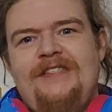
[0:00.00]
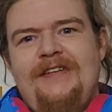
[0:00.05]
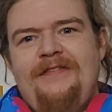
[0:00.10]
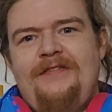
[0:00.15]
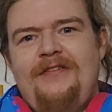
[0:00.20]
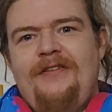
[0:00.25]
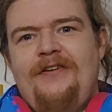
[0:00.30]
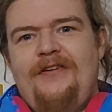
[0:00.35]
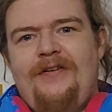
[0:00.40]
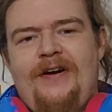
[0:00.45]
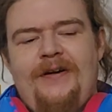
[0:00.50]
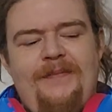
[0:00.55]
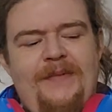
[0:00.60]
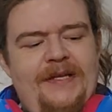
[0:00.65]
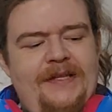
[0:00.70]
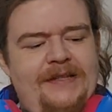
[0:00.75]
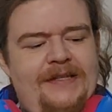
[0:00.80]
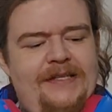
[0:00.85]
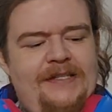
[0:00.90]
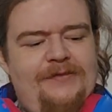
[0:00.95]
if you know what I
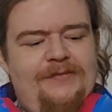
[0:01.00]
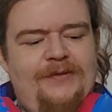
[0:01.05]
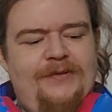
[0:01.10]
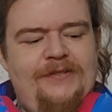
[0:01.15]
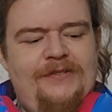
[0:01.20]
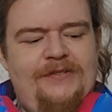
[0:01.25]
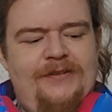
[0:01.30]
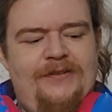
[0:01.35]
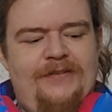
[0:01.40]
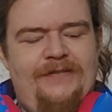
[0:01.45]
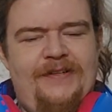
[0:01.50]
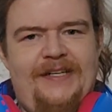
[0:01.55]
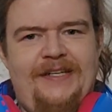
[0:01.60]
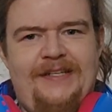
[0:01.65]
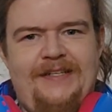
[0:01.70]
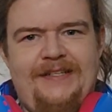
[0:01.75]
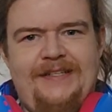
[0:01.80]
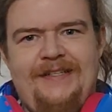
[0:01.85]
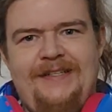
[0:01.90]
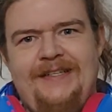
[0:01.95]
mean. This one's sort of like,
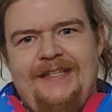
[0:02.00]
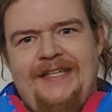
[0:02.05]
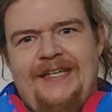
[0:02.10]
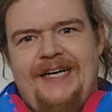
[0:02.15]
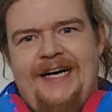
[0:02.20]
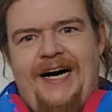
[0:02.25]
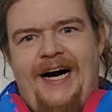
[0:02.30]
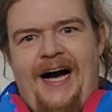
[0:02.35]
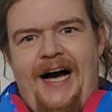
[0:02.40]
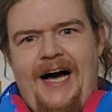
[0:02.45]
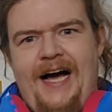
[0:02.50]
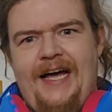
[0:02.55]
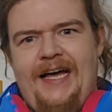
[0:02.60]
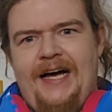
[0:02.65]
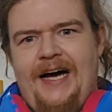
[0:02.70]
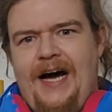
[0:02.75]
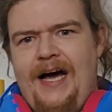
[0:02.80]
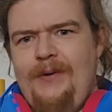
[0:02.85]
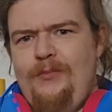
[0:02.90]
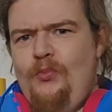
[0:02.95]
hi,
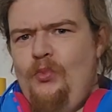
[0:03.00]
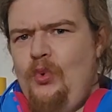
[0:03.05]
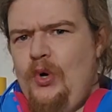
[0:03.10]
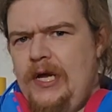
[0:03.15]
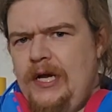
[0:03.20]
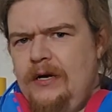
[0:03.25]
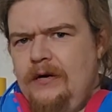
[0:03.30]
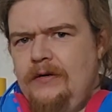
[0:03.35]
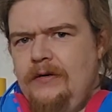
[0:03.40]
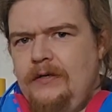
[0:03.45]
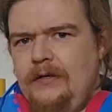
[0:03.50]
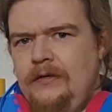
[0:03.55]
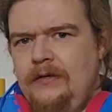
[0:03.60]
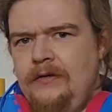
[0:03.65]
I'm weird.